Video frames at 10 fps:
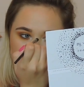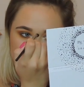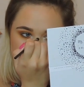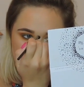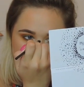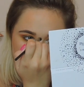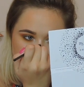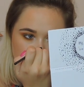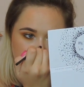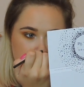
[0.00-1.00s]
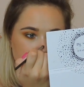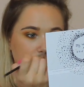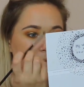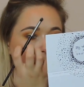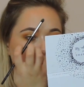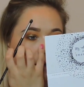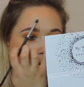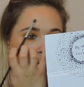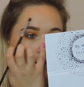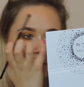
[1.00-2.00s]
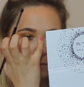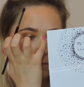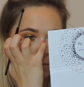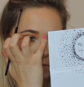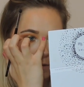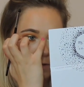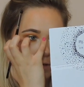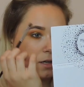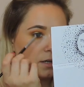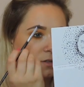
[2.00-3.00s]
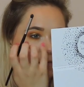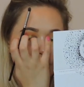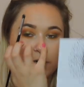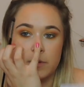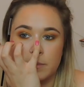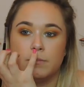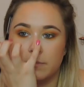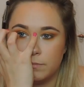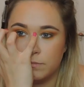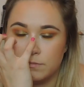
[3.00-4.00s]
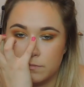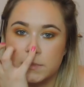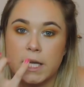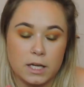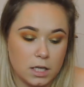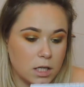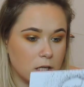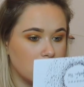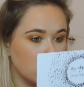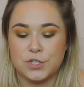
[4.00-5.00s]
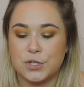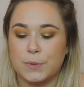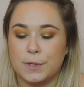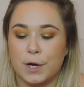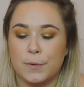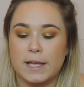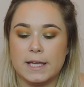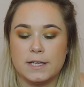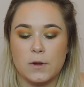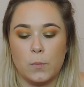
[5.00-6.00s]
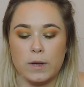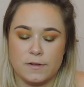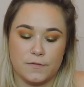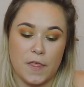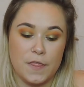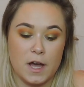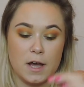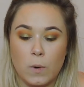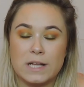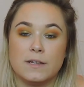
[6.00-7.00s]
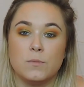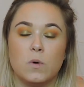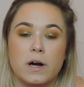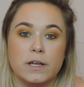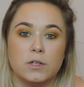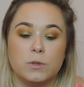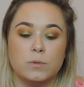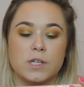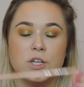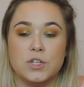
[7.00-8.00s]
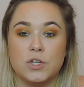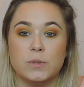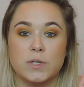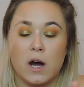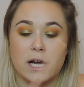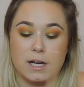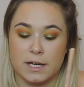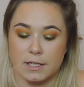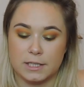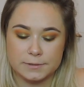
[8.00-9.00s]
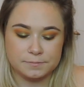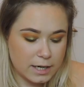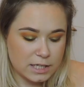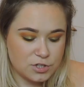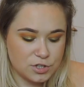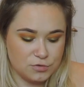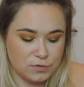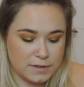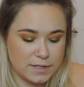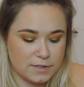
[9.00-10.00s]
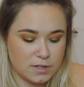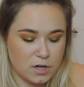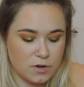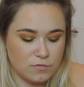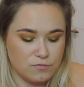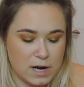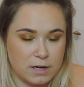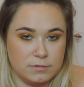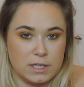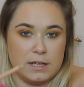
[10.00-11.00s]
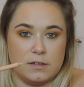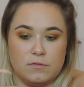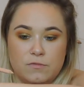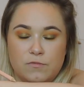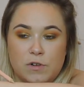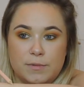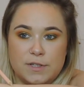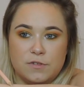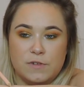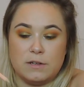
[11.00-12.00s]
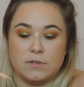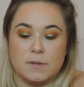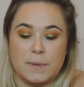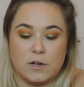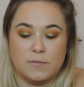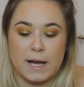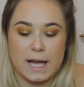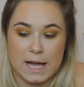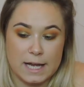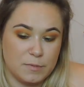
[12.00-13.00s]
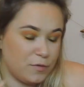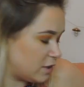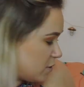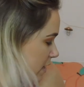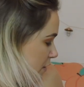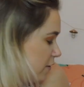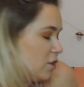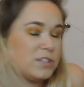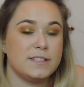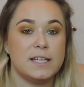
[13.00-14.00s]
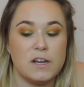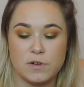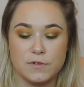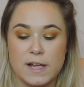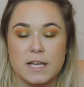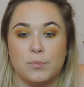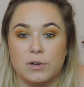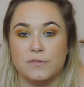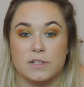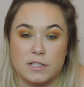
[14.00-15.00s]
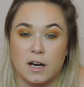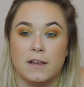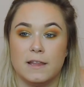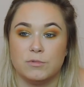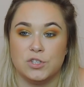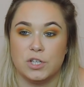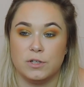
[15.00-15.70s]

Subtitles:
I always like to highlight this bit here. although this colour is very ting. To go in with the Wet n Wild nude eyeliner, I like to just run this around, like roll this around on the back of my hand before I do anything, just to get rid of any previous colour that was